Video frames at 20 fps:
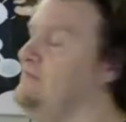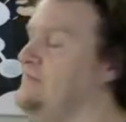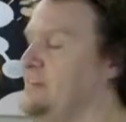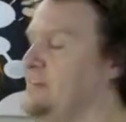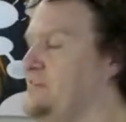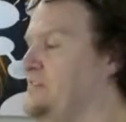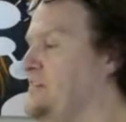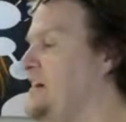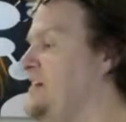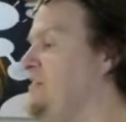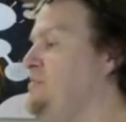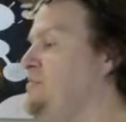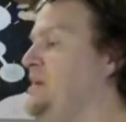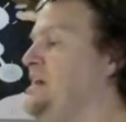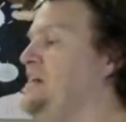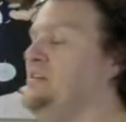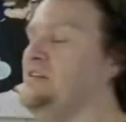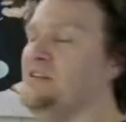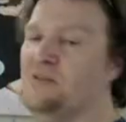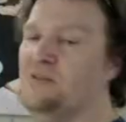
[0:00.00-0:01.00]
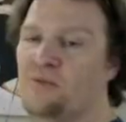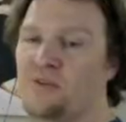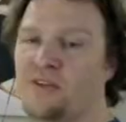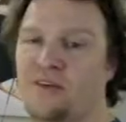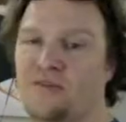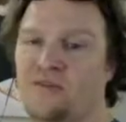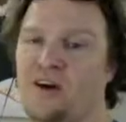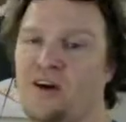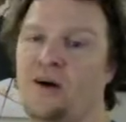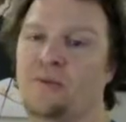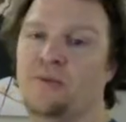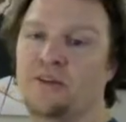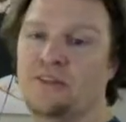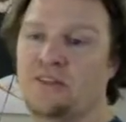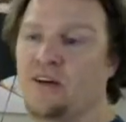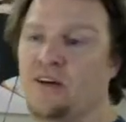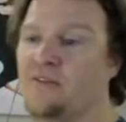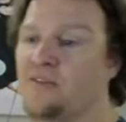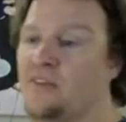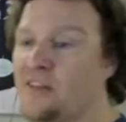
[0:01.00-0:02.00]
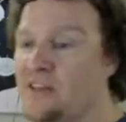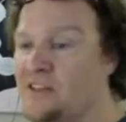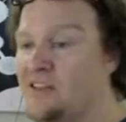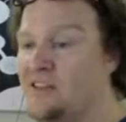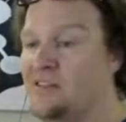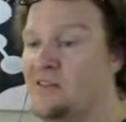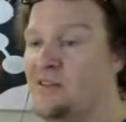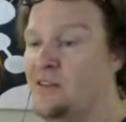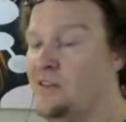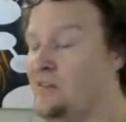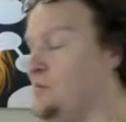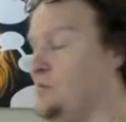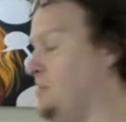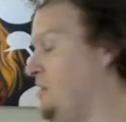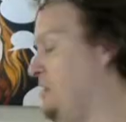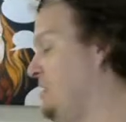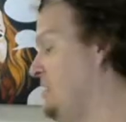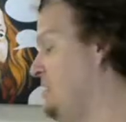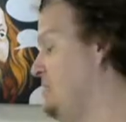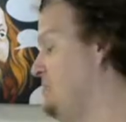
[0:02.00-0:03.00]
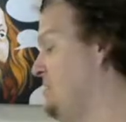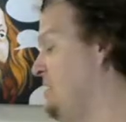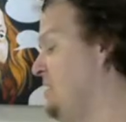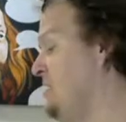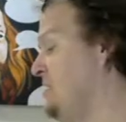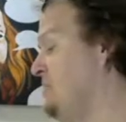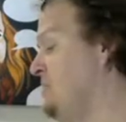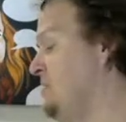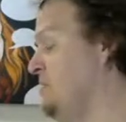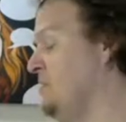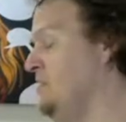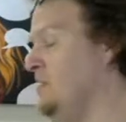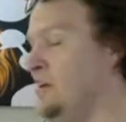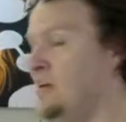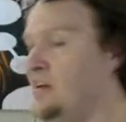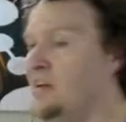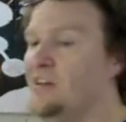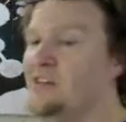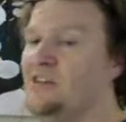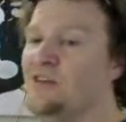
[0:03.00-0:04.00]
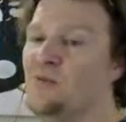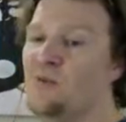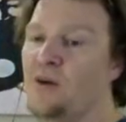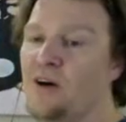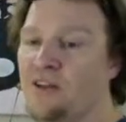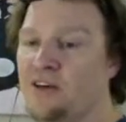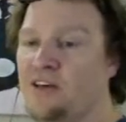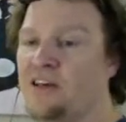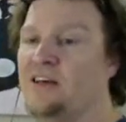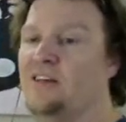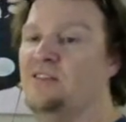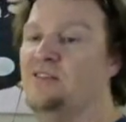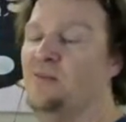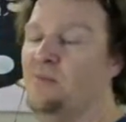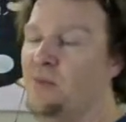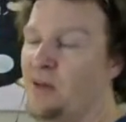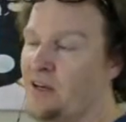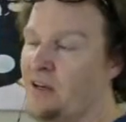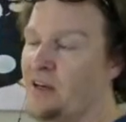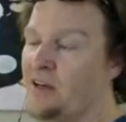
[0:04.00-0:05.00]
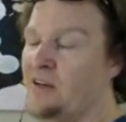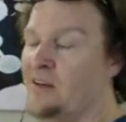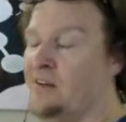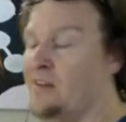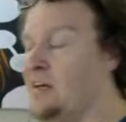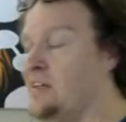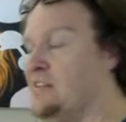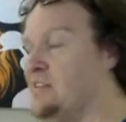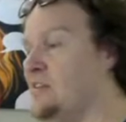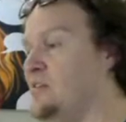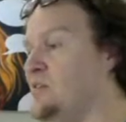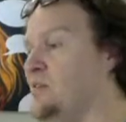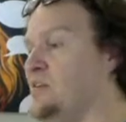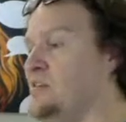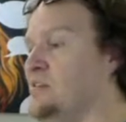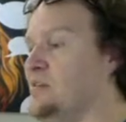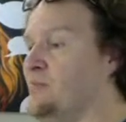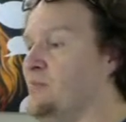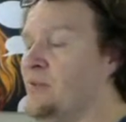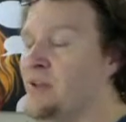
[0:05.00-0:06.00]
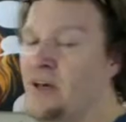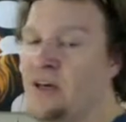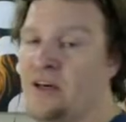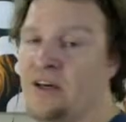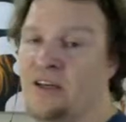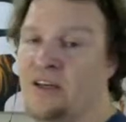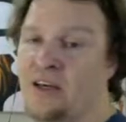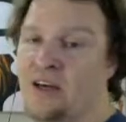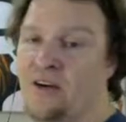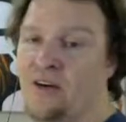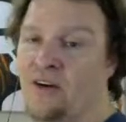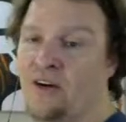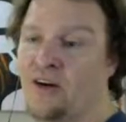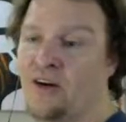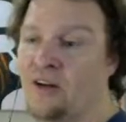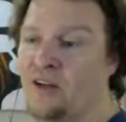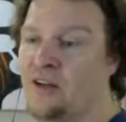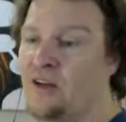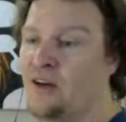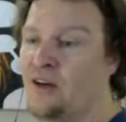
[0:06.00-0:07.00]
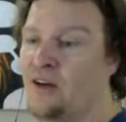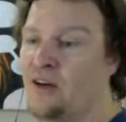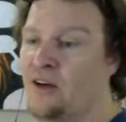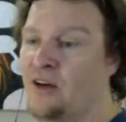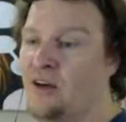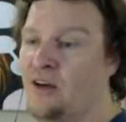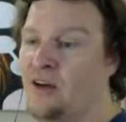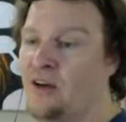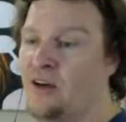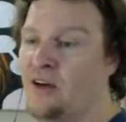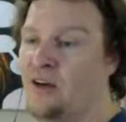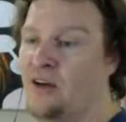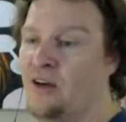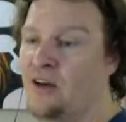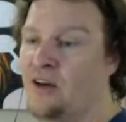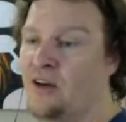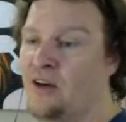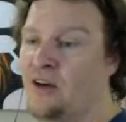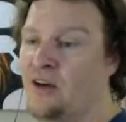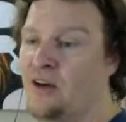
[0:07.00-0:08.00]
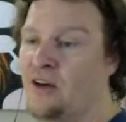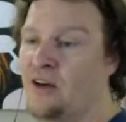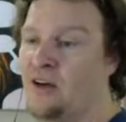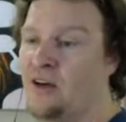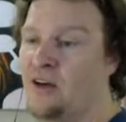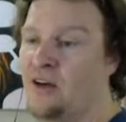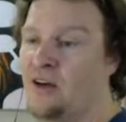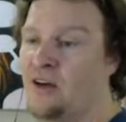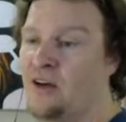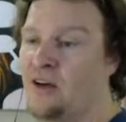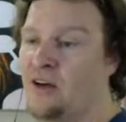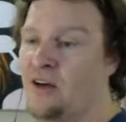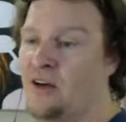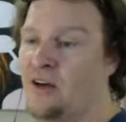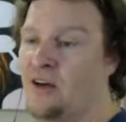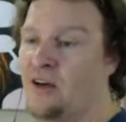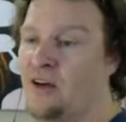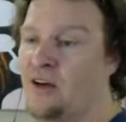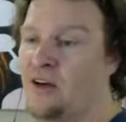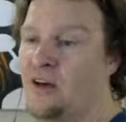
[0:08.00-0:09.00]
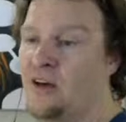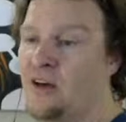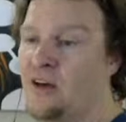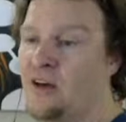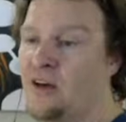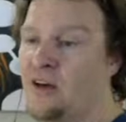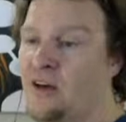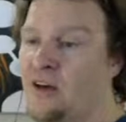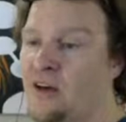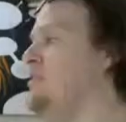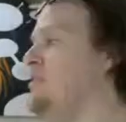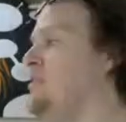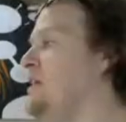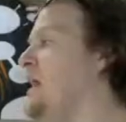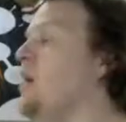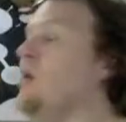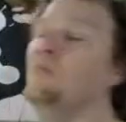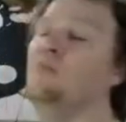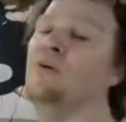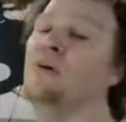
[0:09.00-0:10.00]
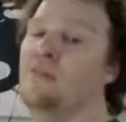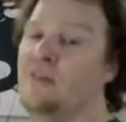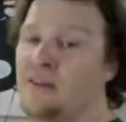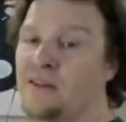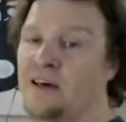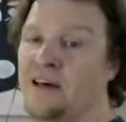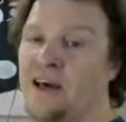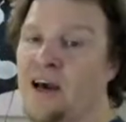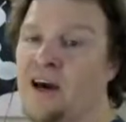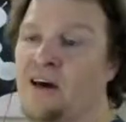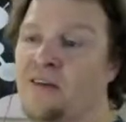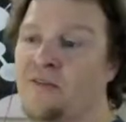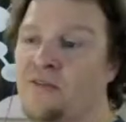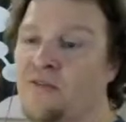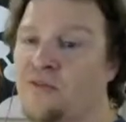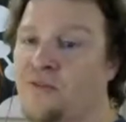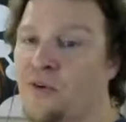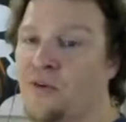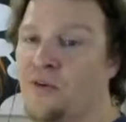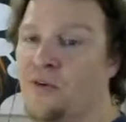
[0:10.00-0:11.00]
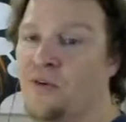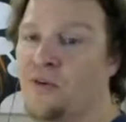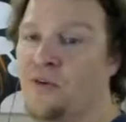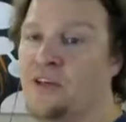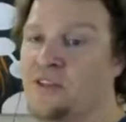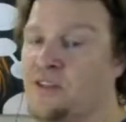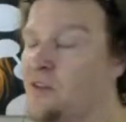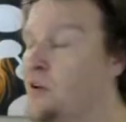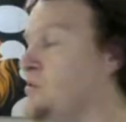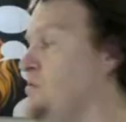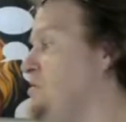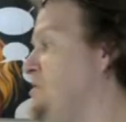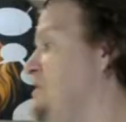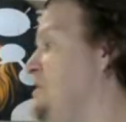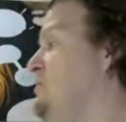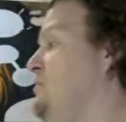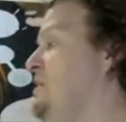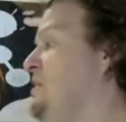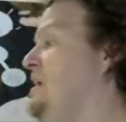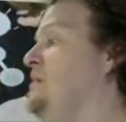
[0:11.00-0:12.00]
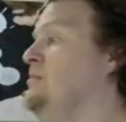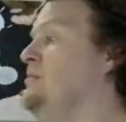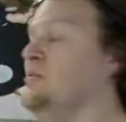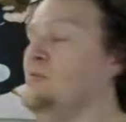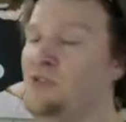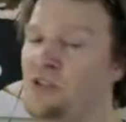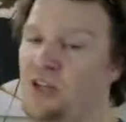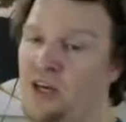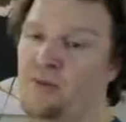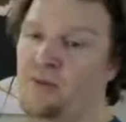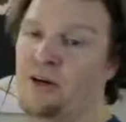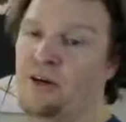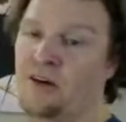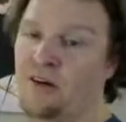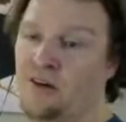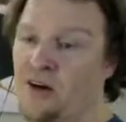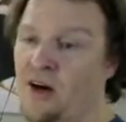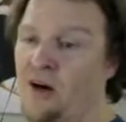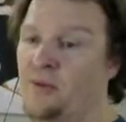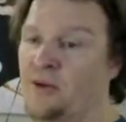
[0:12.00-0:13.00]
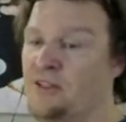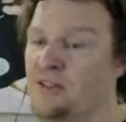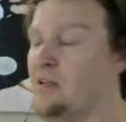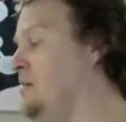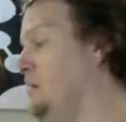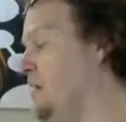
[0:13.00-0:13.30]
5 pages worth of comic stuff. And this is the sort of thing I'm talking about. So while the kids are making lots of noise and playing and carrying on in the other room at this point, the output that they had for this notion that we had about jamming on comics together,